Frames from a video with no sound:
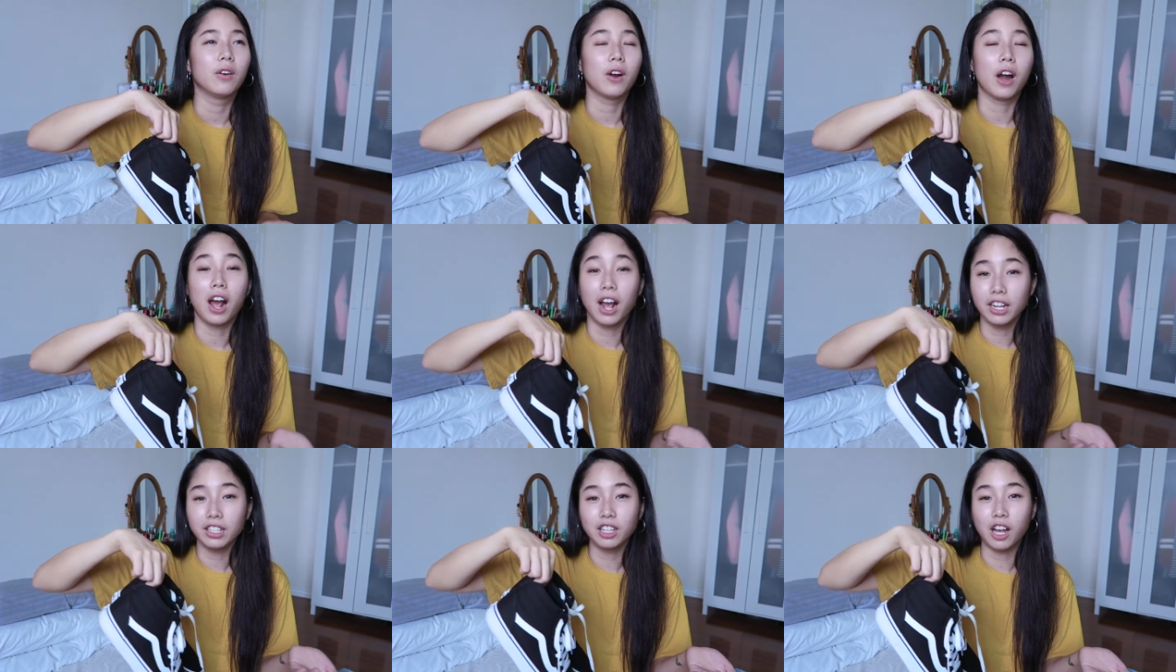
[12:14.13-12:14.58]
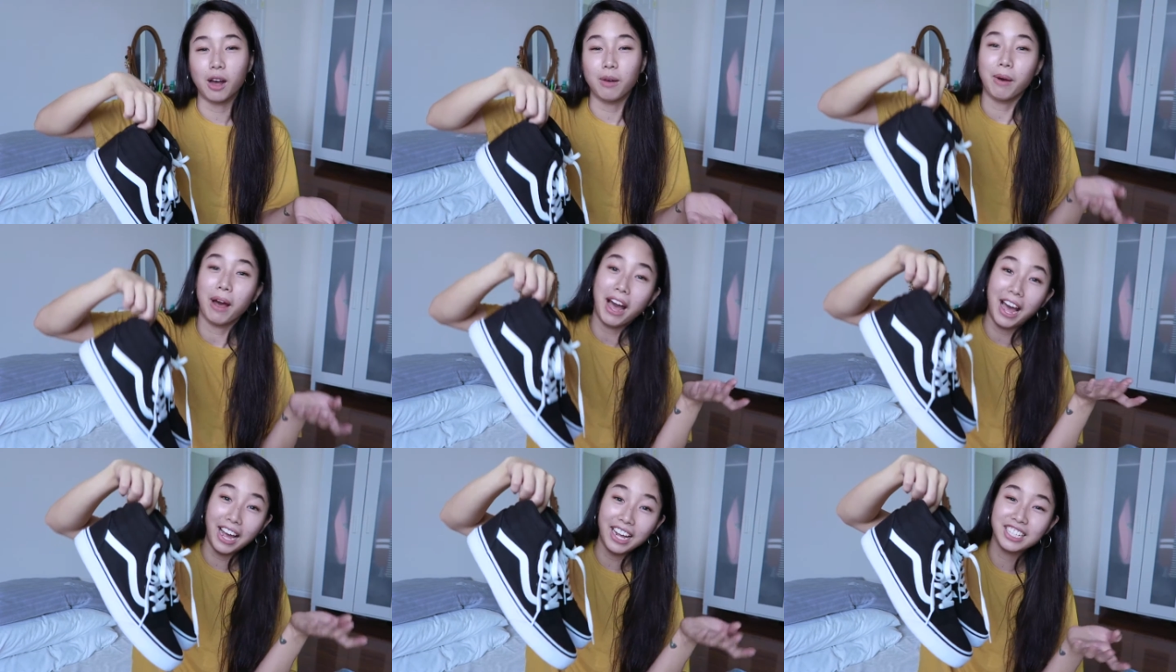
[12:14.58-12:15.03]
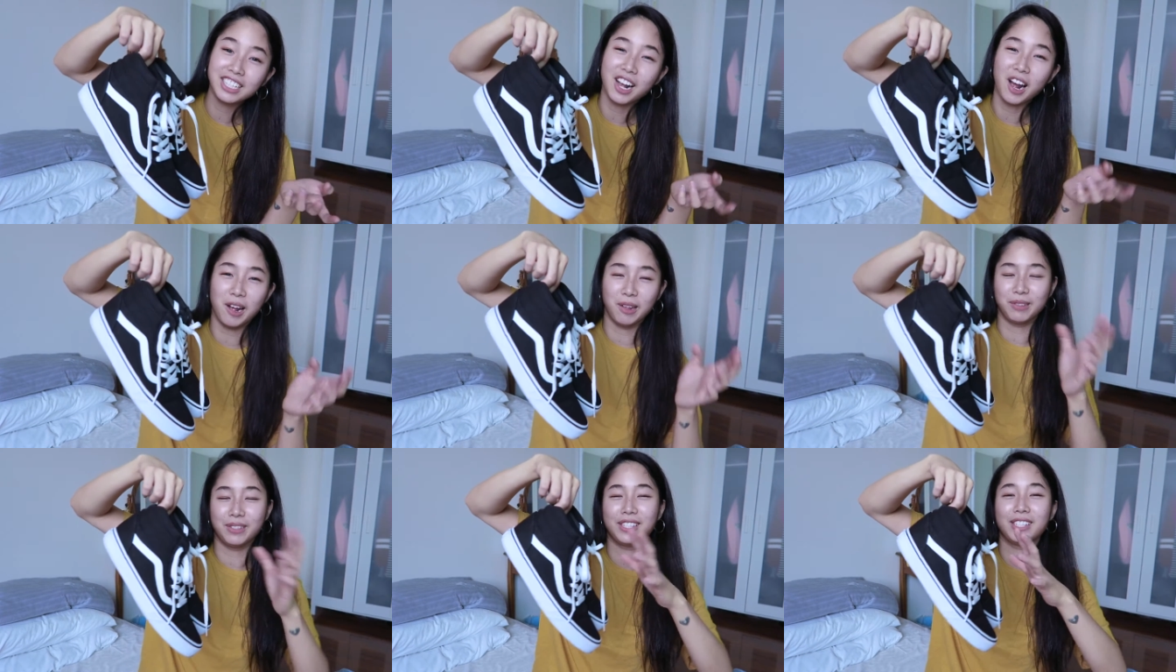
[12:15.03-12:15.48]
or high top, high
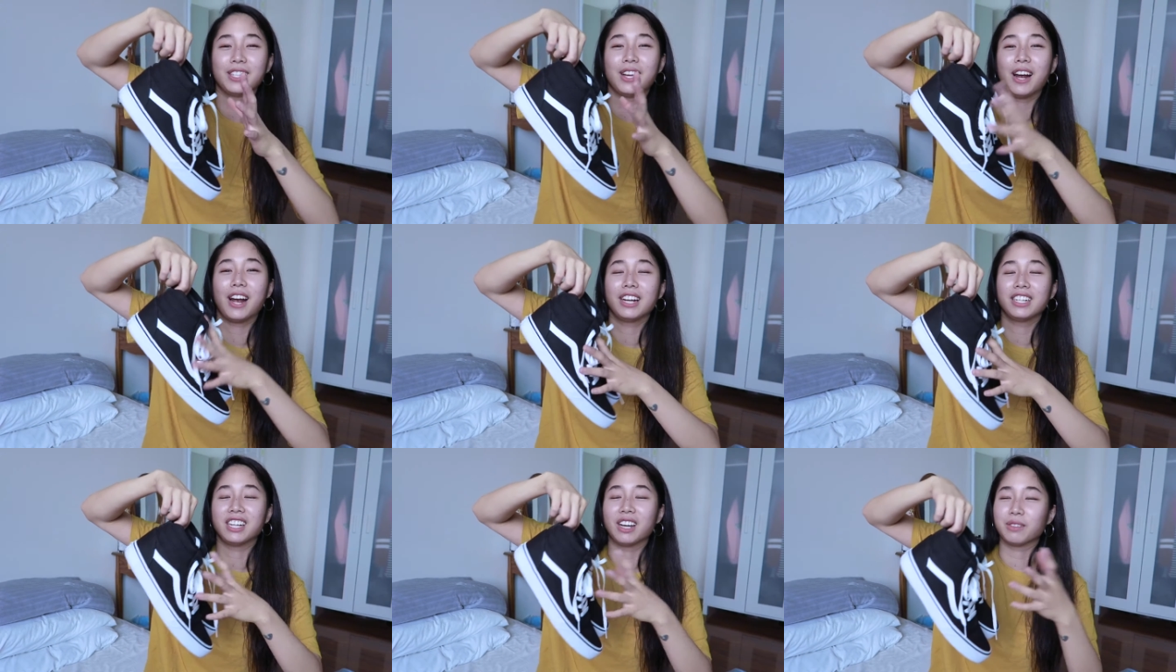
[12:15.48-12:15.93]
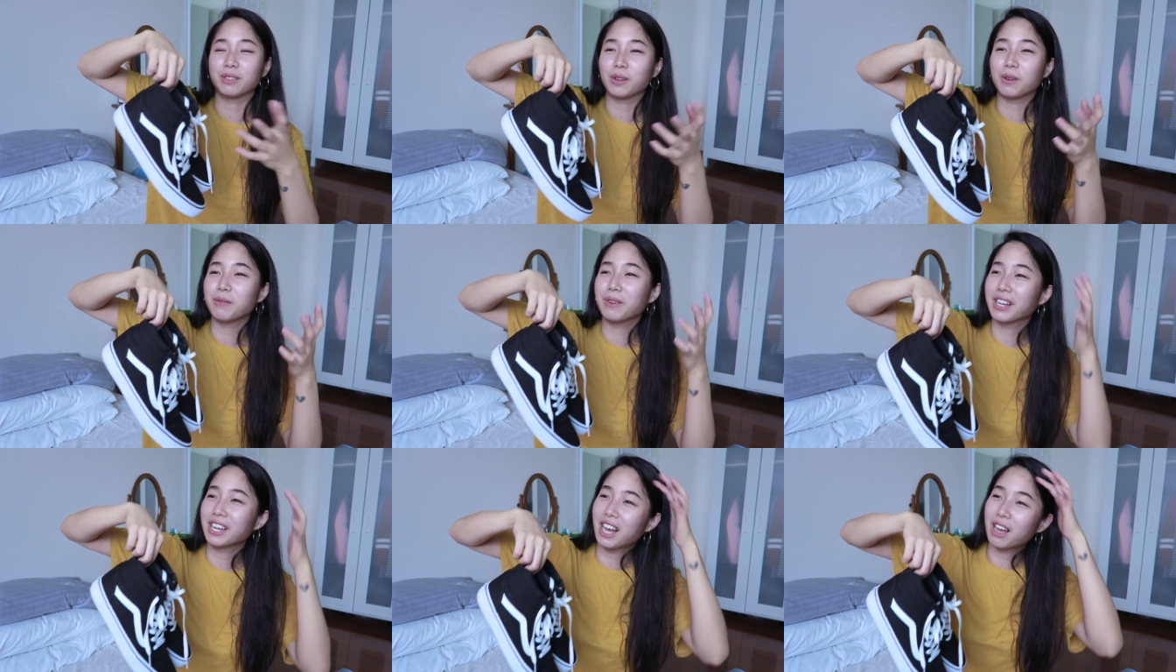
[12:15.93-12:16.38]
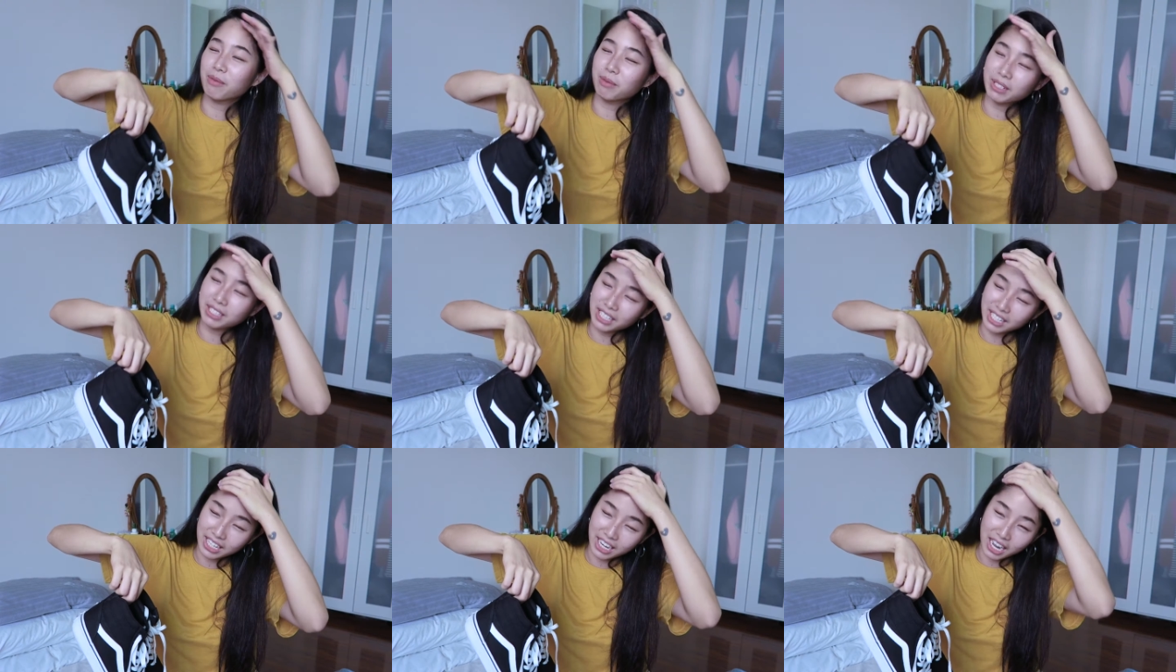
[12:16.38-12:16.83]
tops. These are high tops. Oh my god, I've
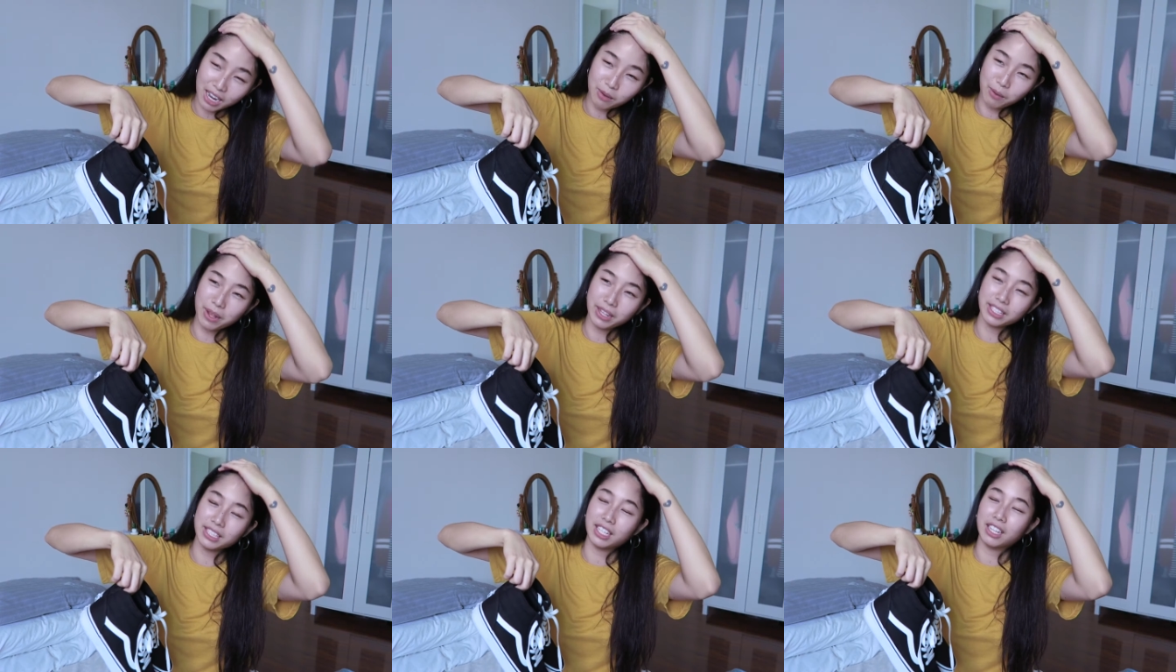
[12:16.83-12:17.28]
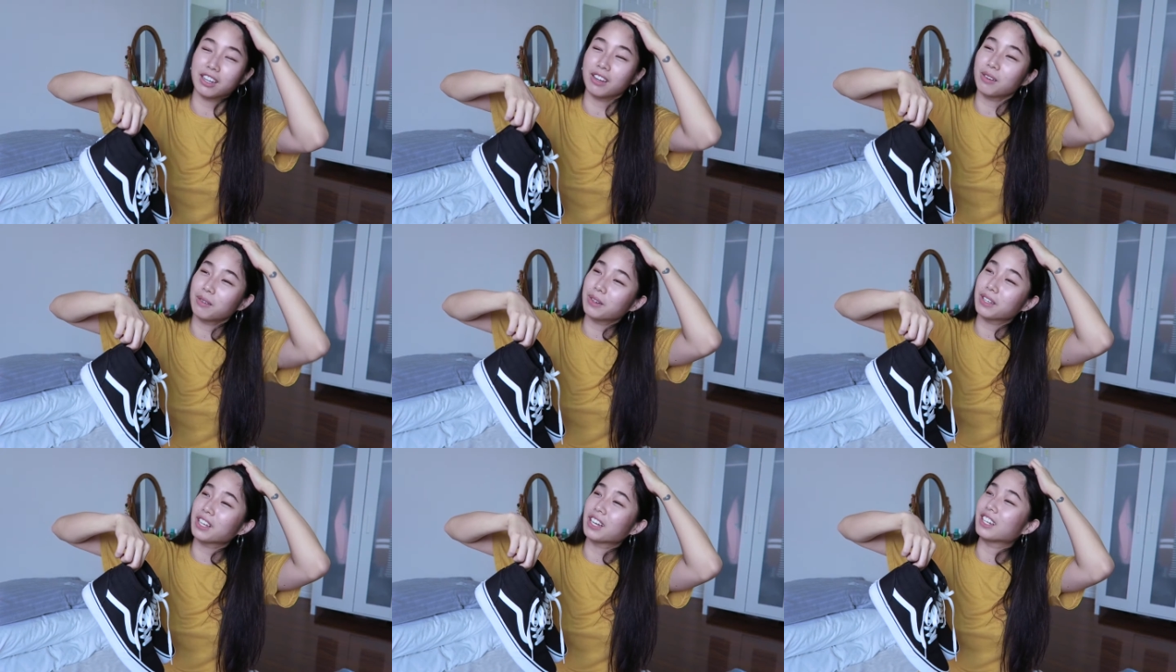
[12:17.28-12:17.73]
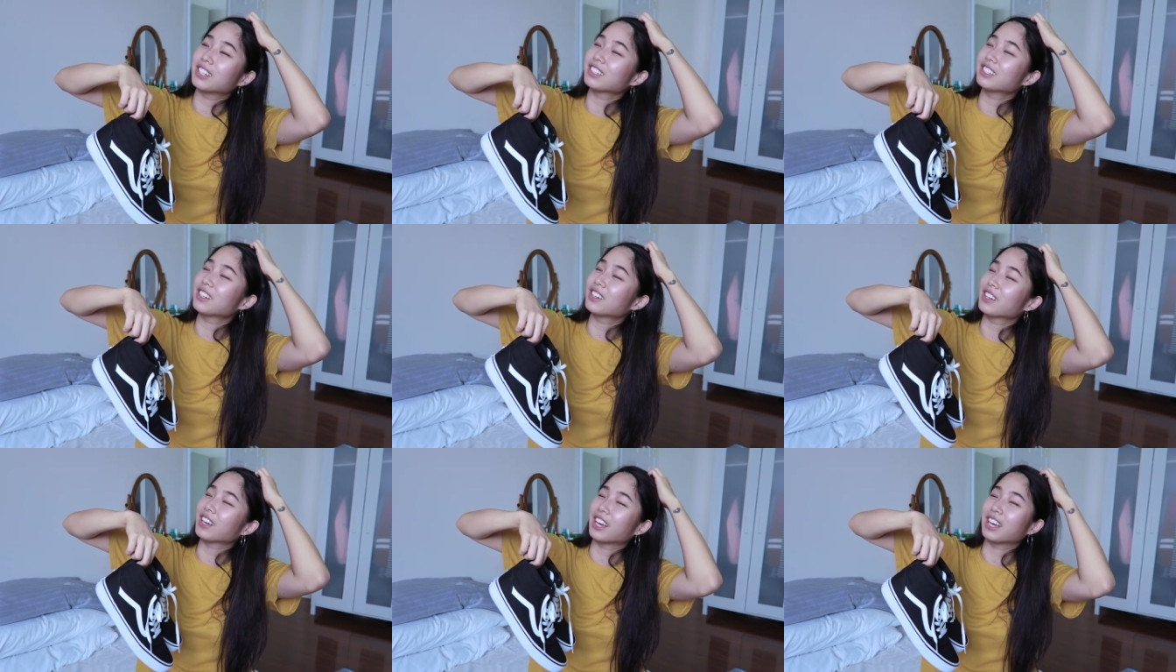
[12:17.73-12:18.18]
been saying high waisted. Oh my gosh,
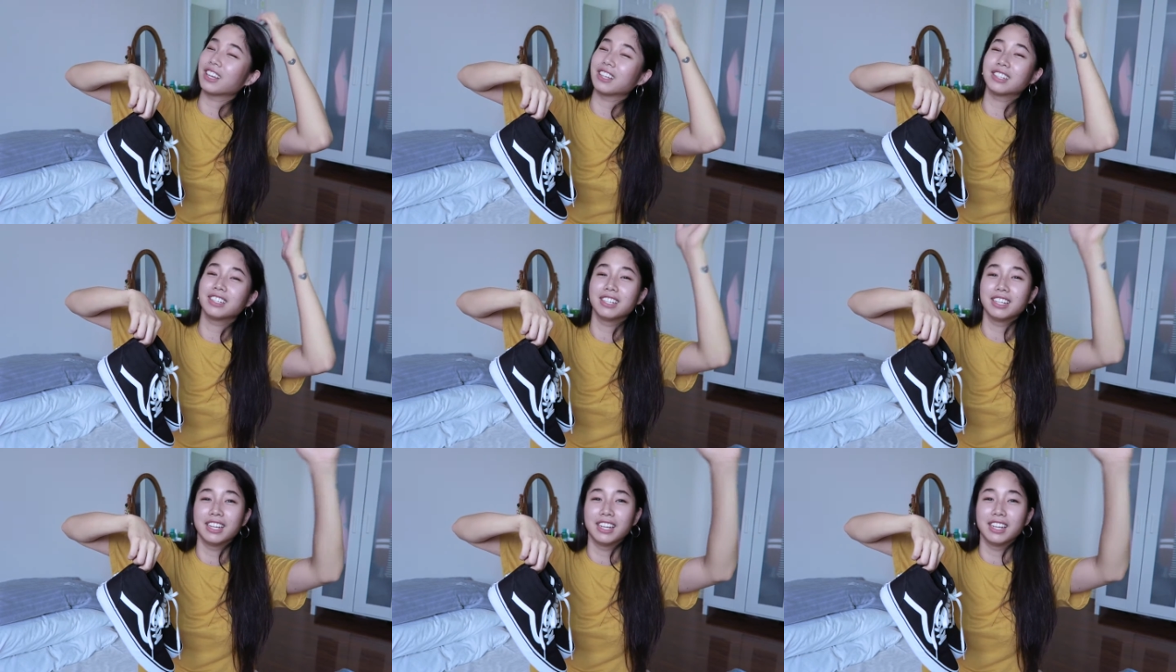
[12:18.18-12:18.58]
okay.